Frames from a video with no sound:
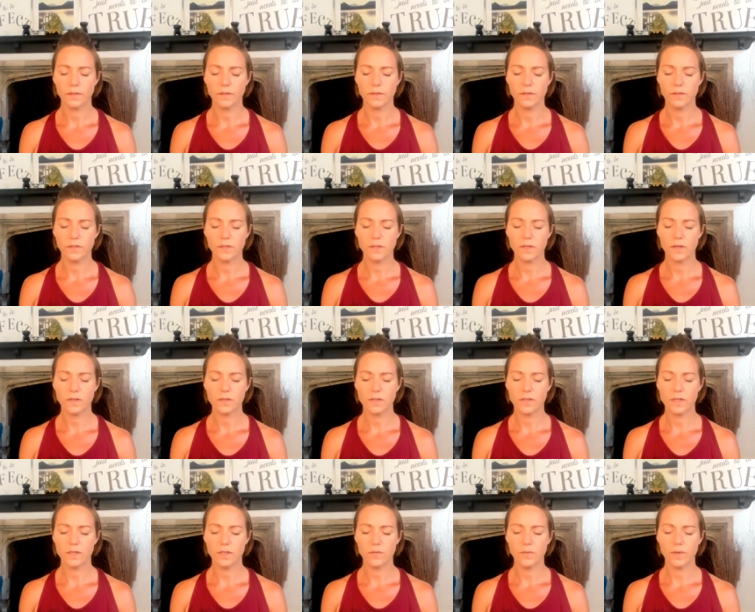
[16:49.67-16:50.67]
just
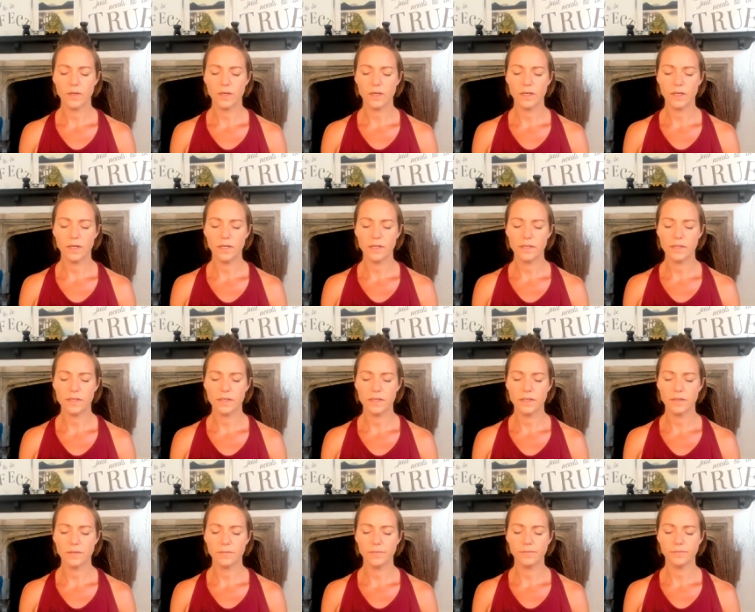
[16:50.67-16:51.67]
asking that we can
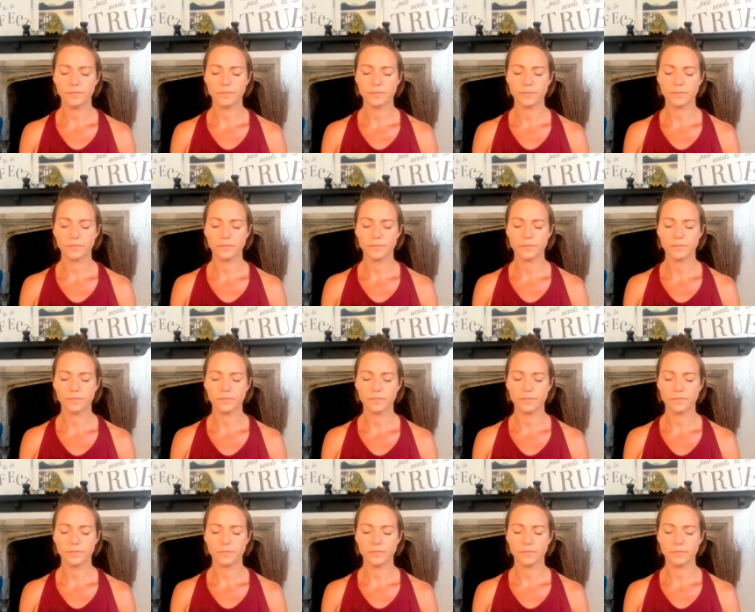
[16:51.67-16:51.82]
listen